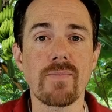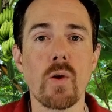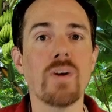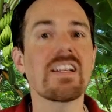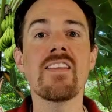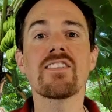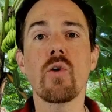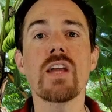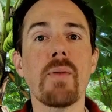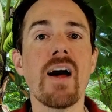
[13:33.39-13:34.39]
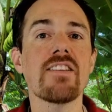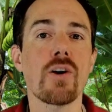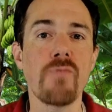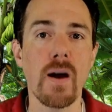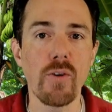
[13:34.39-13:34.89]
Once again, this only applies to your
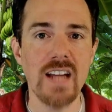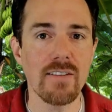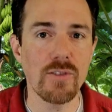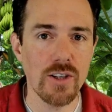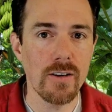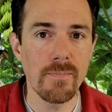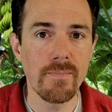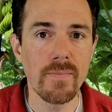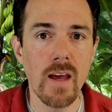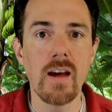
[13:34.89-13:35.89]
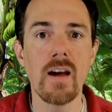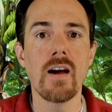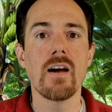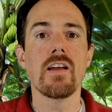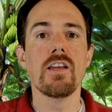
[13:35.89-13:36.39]
federal tax return.
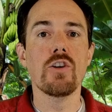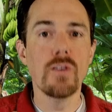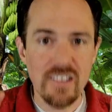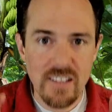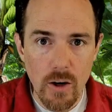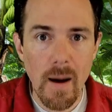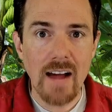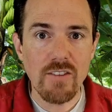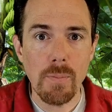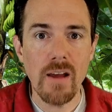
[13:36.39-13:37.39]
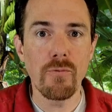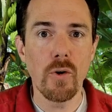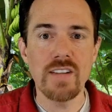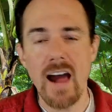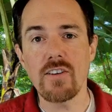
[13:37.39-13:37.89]
You still might have to pay the full
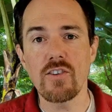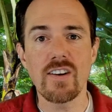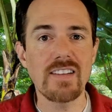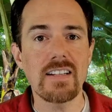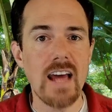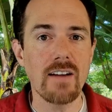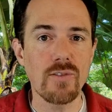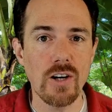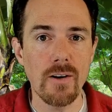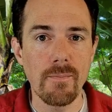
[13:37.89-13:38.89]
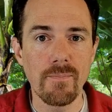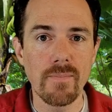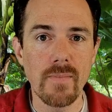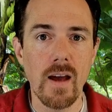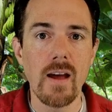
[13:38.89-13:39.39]
tax on your state tax return.
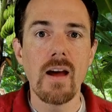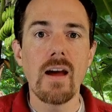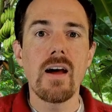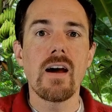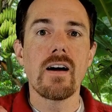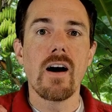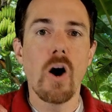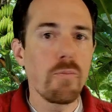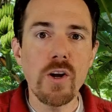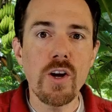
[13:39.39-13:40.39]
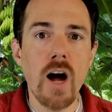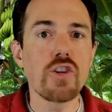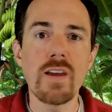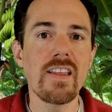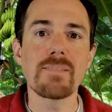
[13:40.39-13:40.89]
Hopefully you're not
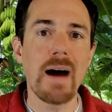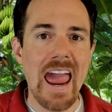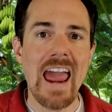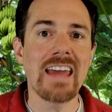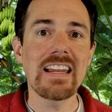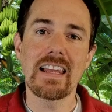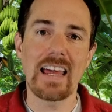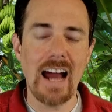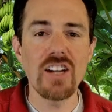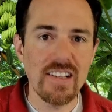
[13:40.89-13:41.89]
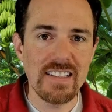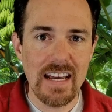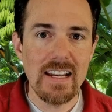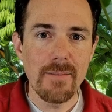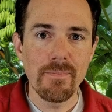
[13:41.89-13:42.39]
doing this by hand like I just did.